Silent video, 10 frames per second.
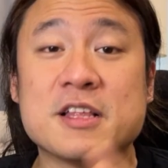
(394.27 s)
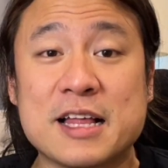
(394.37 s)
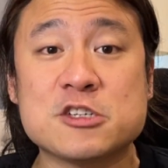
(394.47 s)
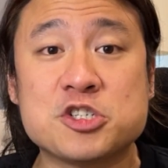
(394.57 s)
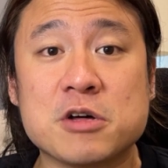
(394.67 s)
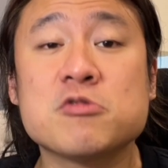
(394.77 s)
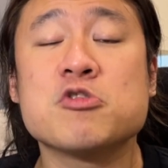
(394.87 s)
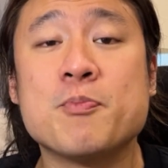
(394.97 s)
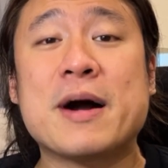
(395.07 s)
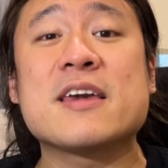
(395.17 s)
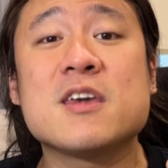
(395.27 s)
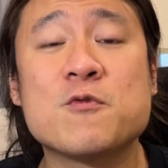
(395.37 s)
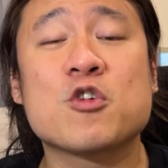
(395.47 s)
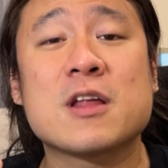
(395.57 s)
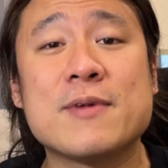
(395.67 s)
a nutshell, you buy
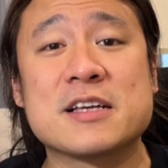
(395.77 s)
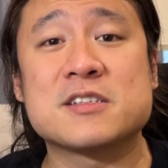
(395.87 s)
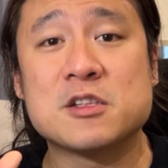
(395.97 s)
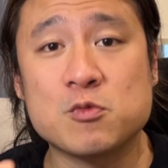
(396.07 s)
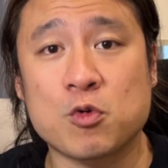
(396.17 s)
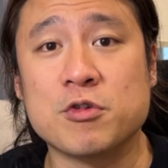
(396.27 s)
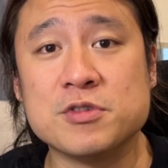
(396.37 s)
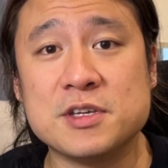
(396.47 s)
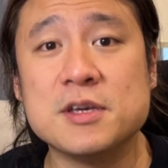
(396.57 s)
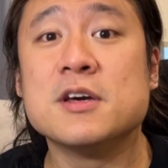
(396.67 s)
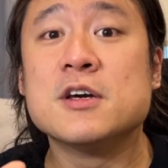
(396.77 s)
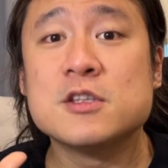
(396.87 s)
Evo Club Extended Warranty